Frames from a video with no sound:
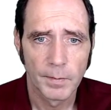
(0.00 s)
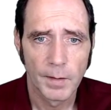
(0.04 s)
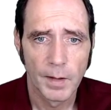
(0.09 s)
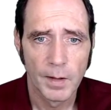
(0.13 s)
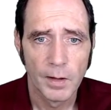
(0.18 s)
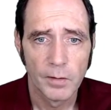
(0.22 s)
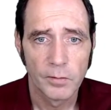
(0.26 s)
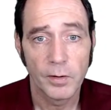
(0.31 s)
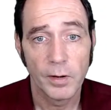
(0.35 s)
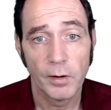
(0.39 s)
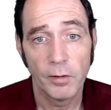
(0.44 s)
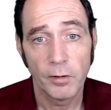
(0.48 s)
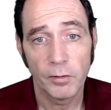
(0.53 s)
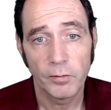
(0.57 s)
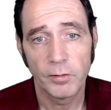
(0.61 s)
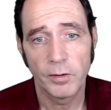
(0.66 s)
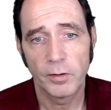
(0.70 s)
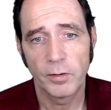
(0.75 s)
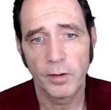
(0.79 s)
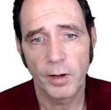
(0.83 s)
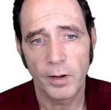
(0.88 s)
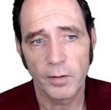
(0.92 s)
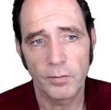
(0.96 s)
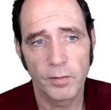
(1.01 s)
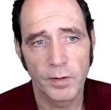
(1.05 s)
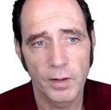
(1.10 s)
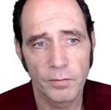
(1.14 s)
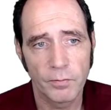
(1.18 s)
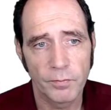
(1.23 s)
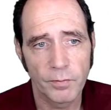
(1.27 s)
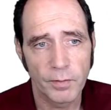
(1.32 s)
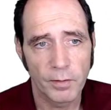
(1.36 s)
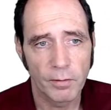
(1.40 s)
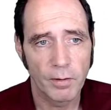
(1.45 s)
So here it's detecting
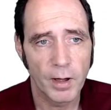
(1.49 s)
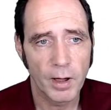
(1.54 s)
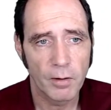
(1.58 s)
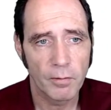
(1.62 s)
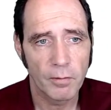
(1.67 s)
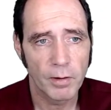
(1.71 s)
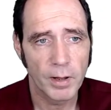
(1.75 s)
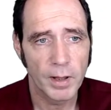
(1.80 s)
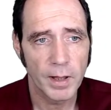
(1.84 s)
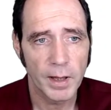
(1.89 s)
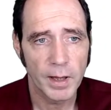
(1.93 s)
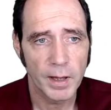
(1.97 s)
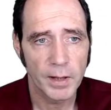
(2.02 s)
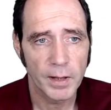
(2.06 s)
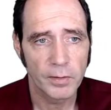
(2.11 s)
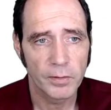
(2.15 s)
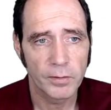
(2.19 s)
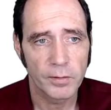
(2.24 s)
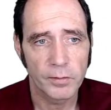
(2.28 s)
Ferrari and